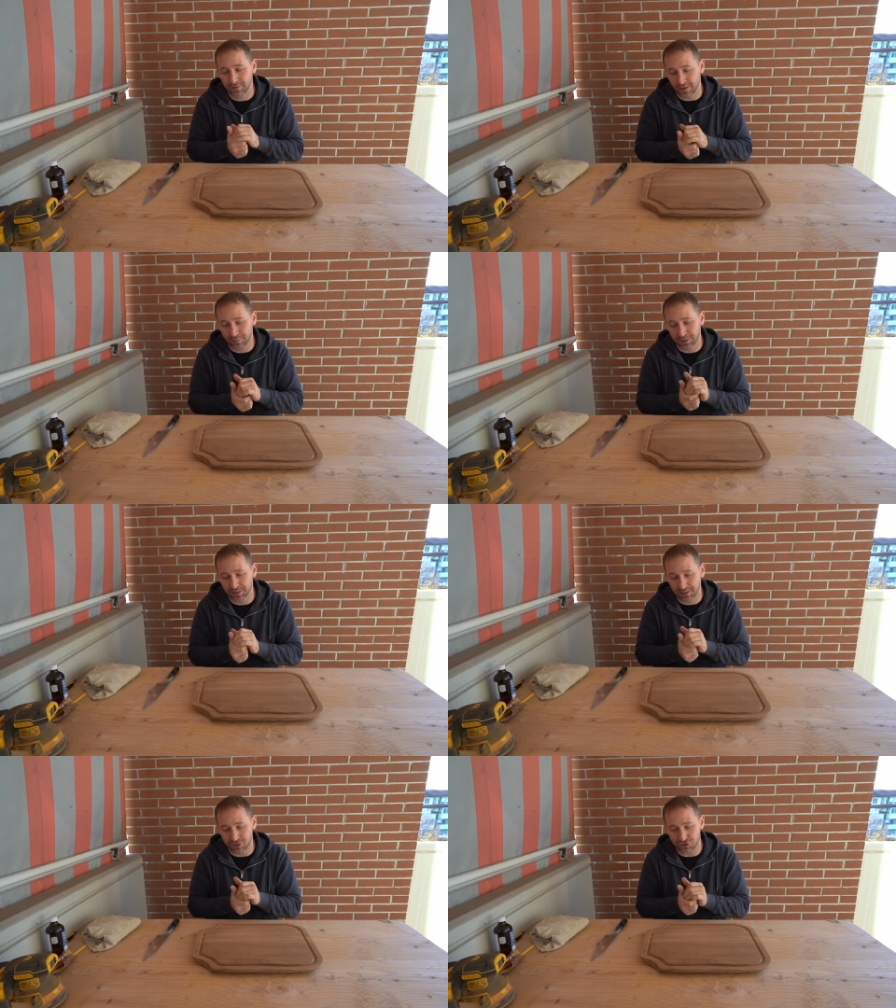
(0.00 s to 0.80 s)
Then I'm going to
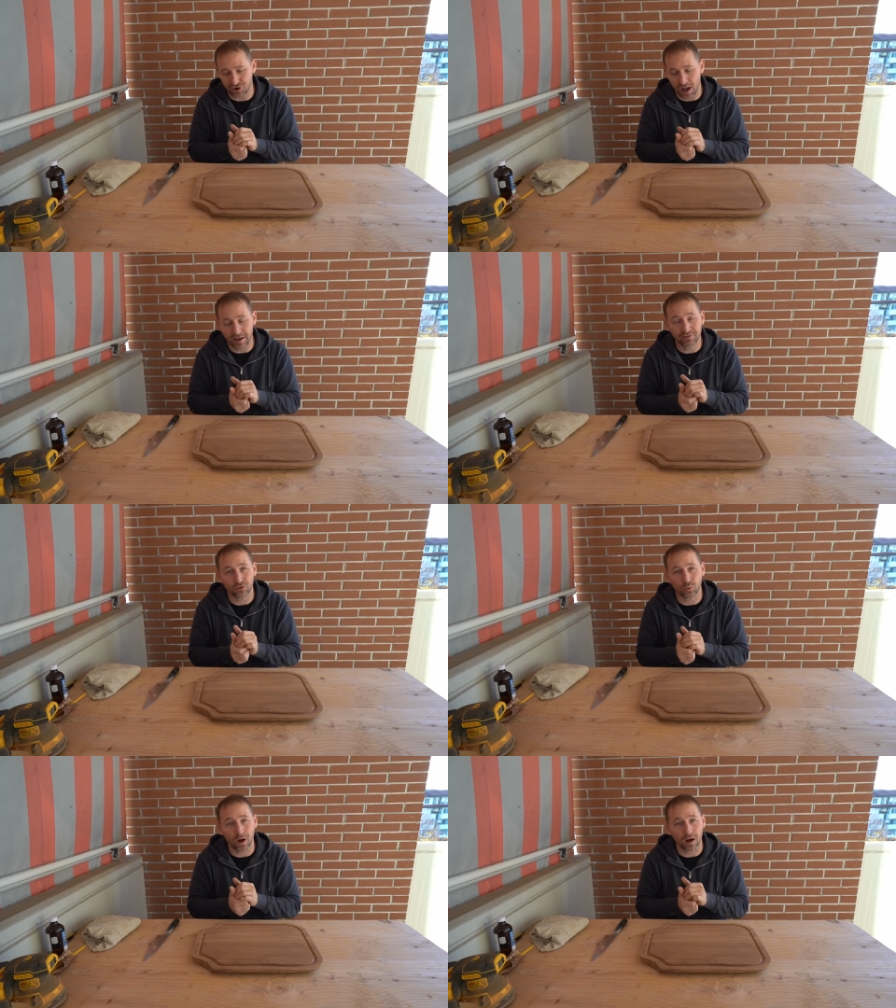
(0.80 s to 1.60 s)
let it dry for a
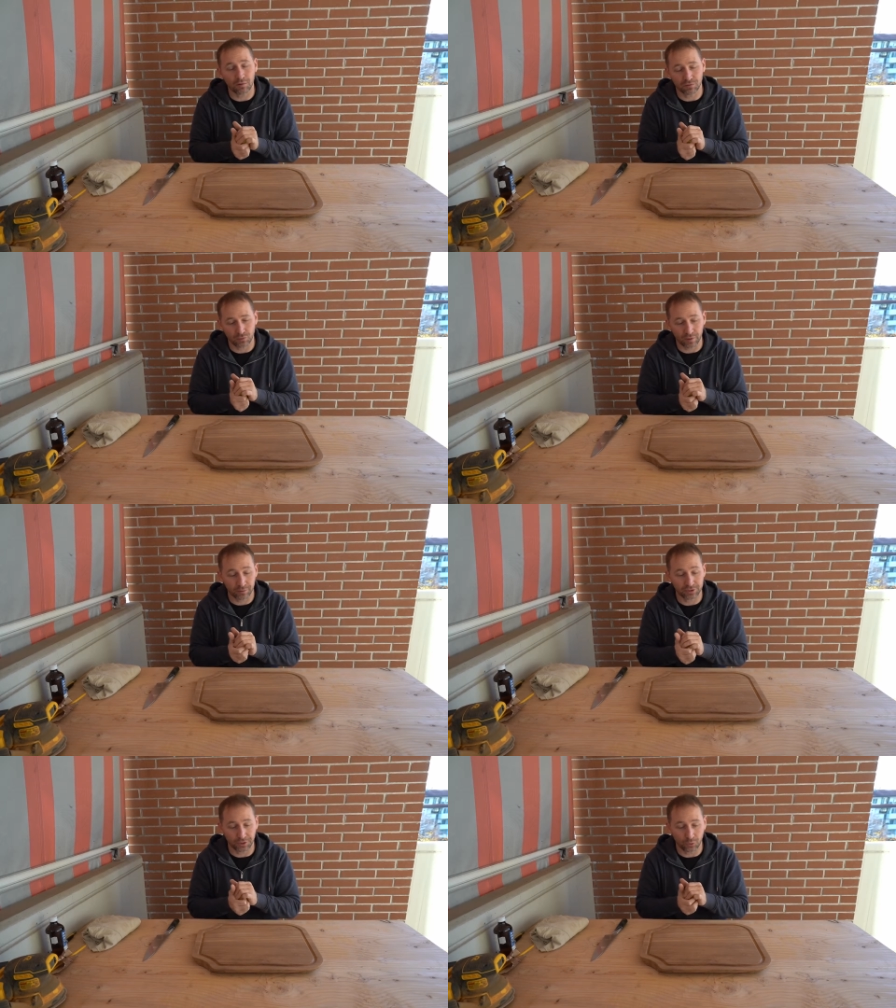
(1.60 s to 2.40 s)
while before I
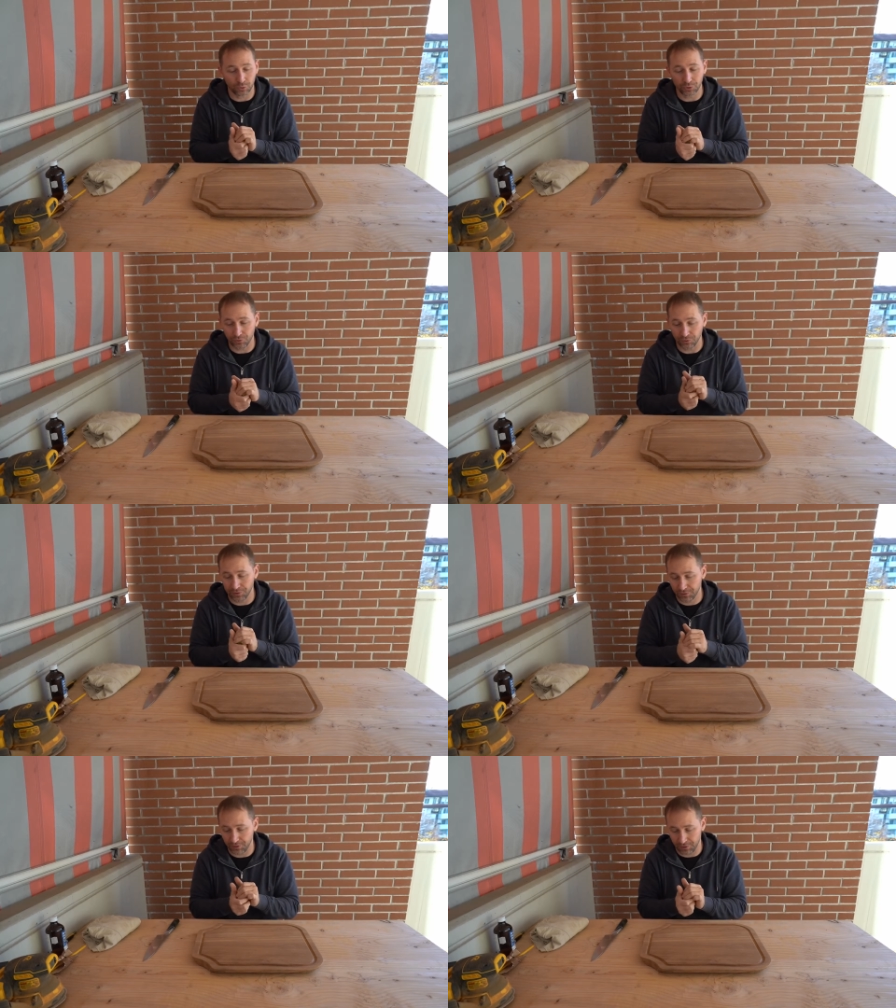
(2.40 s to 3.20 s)
put the oil
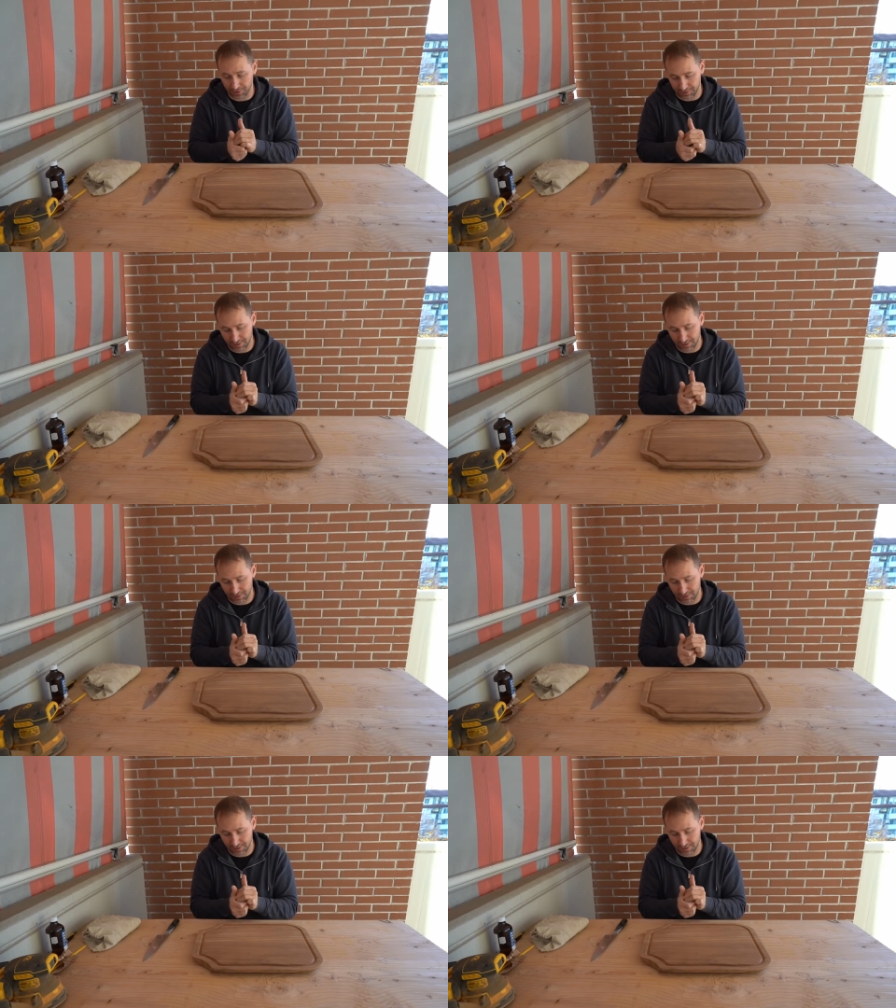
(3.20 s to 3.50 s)
on it.